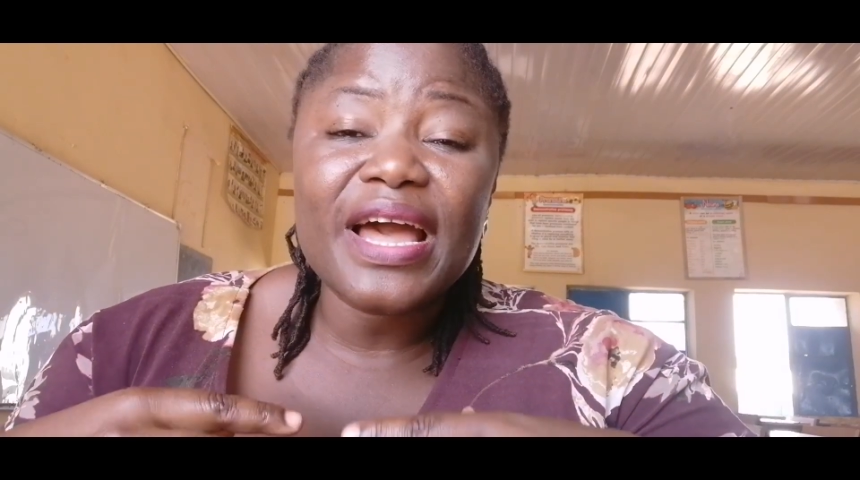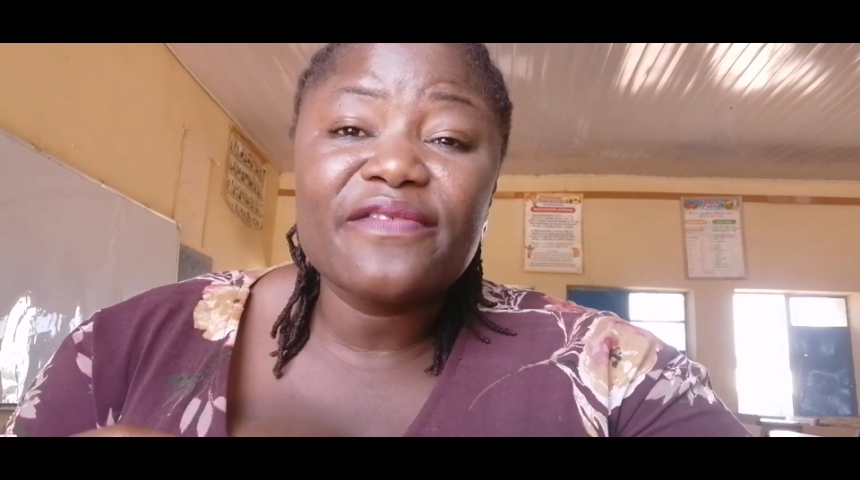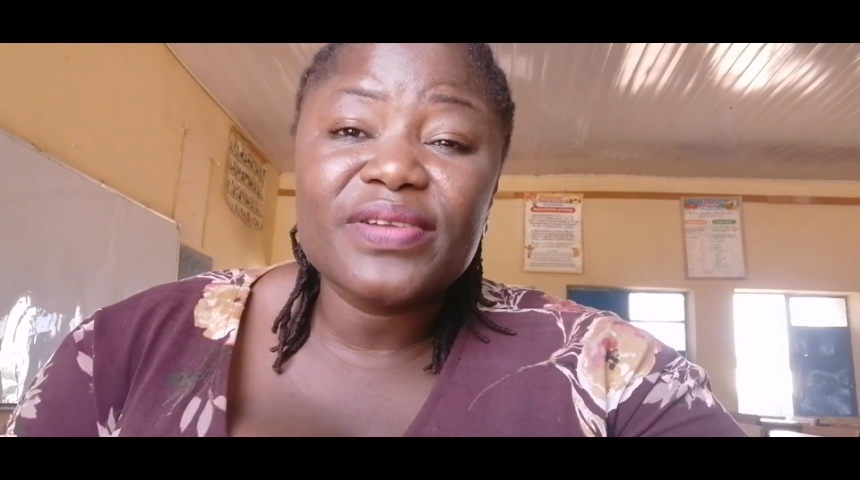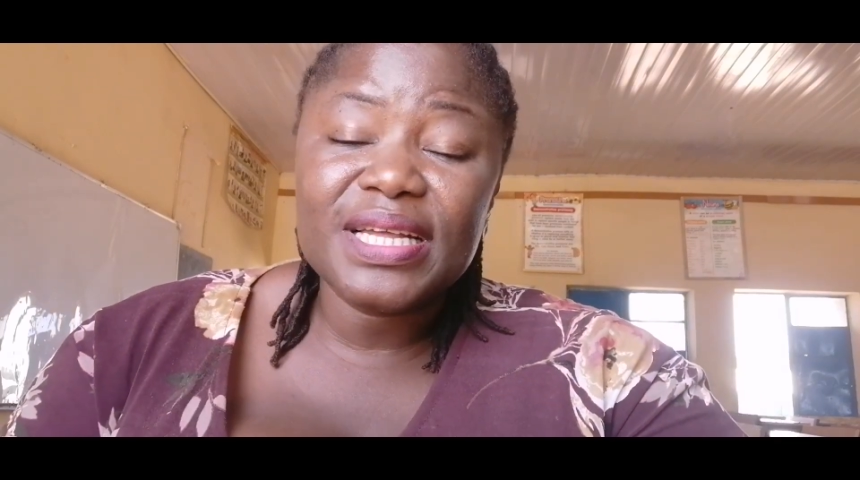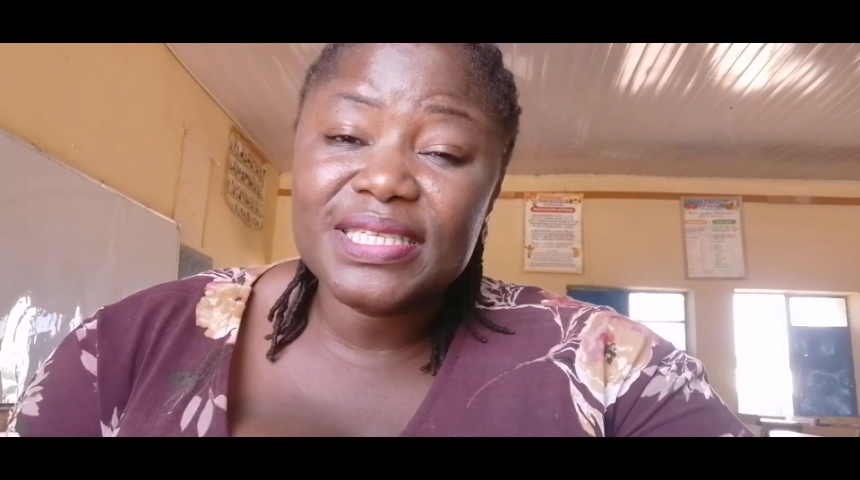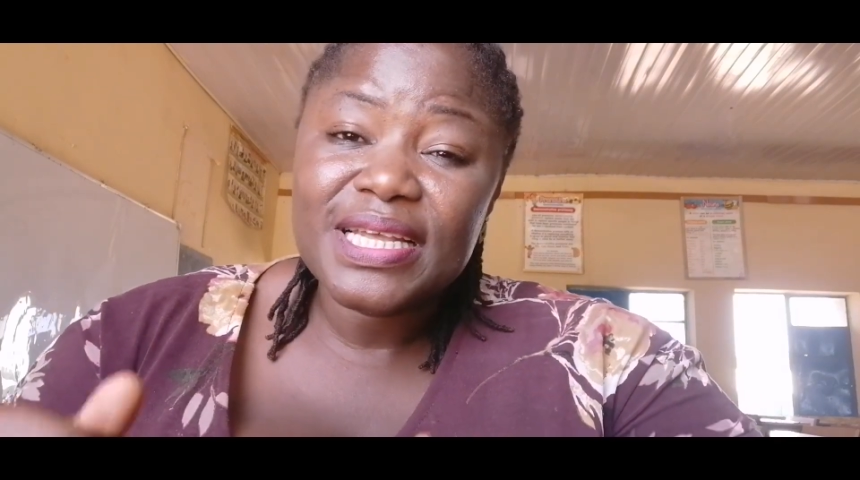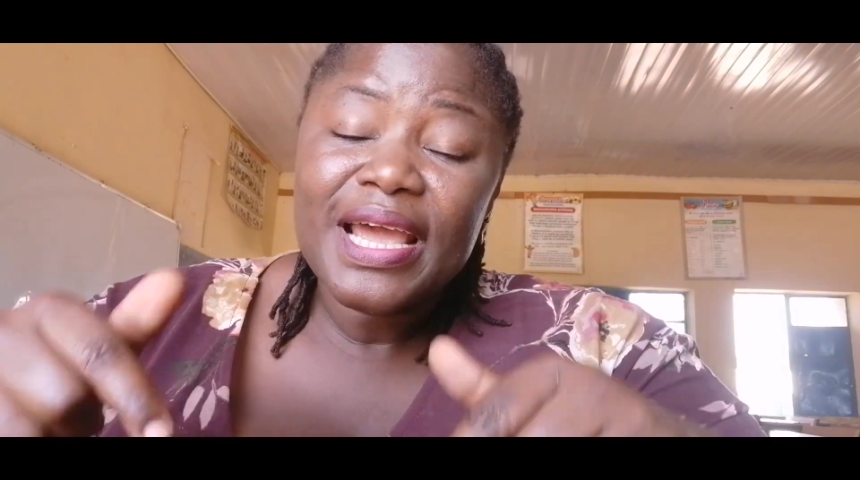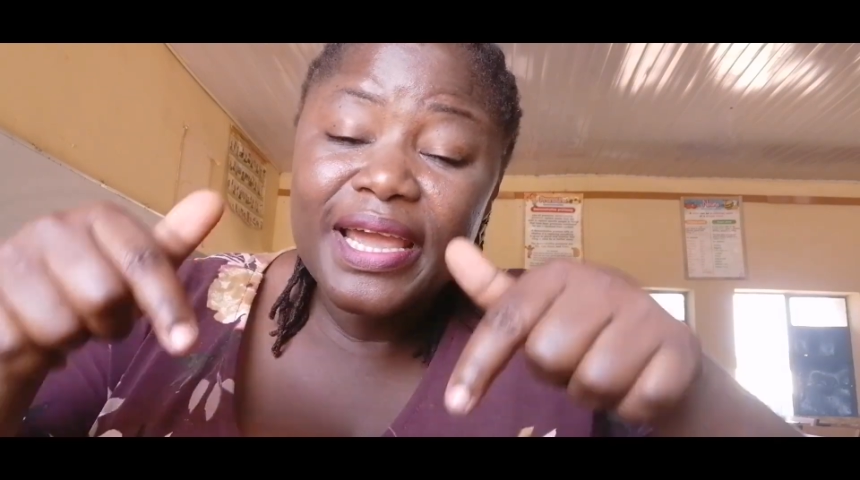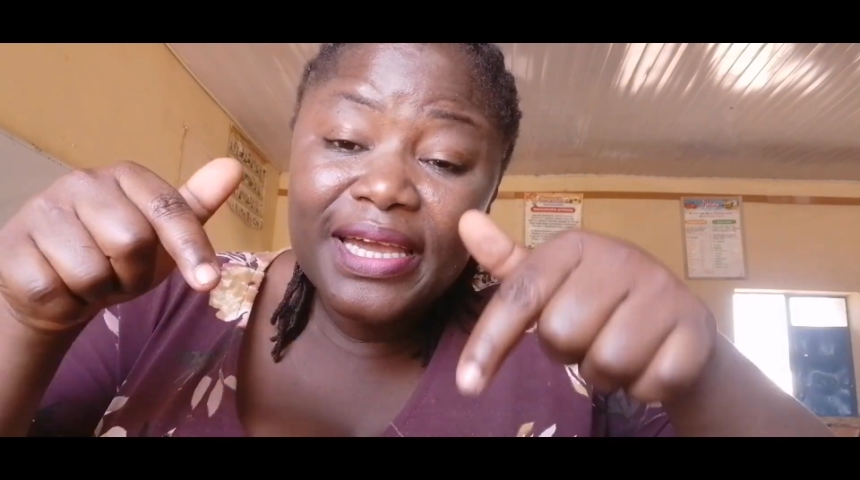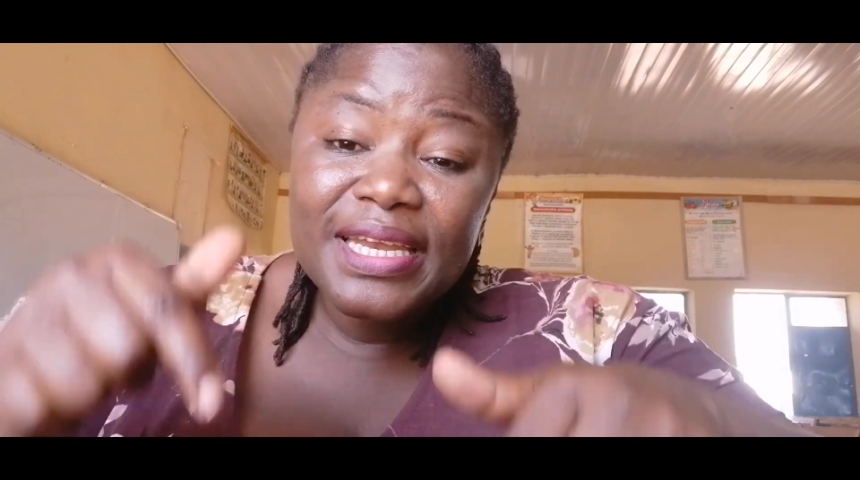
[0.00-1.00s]
Africans
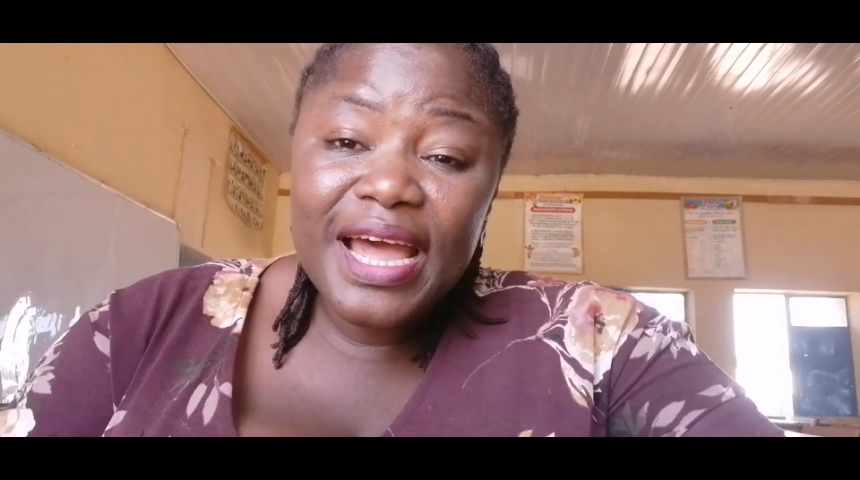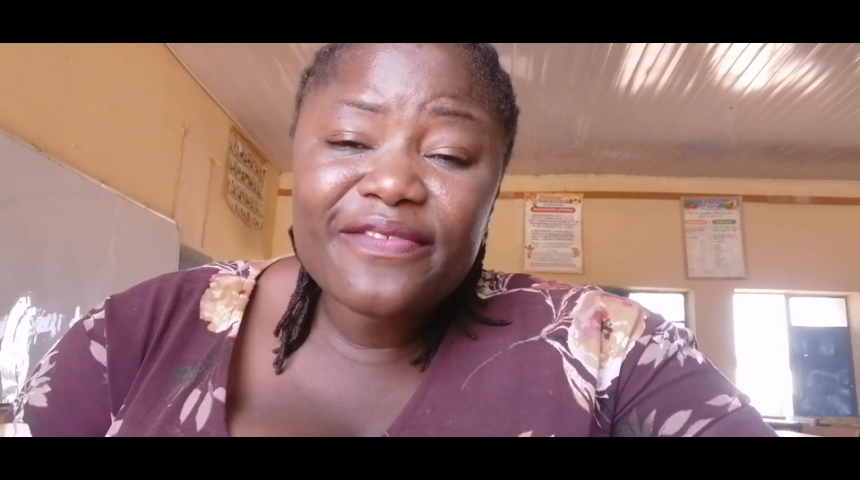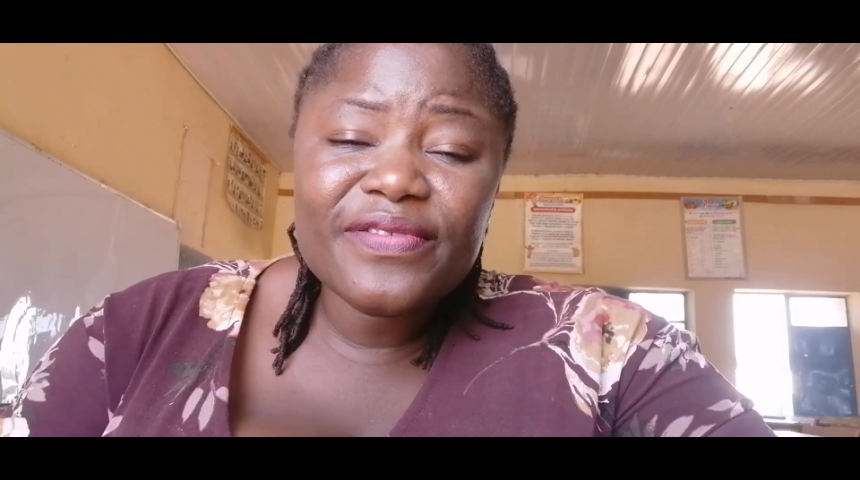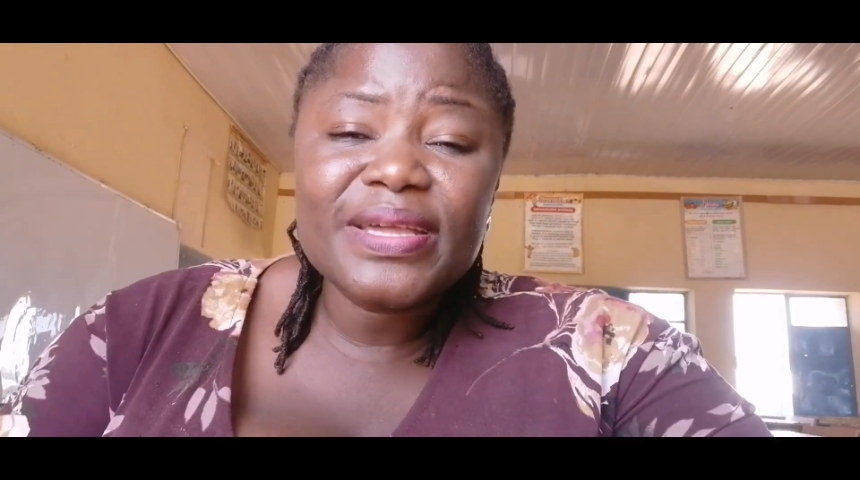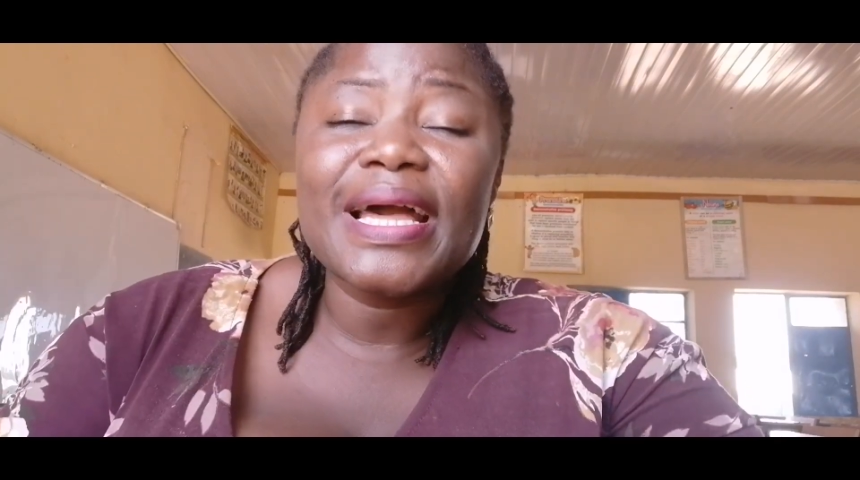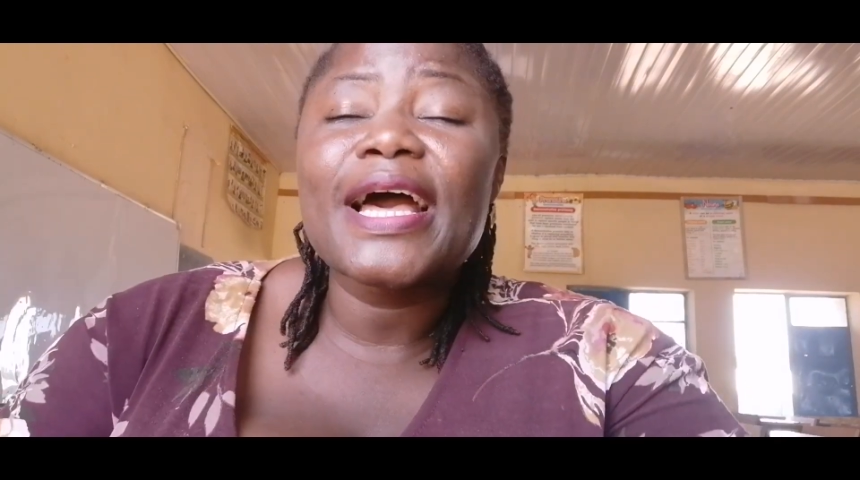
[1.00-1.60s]
in Africa.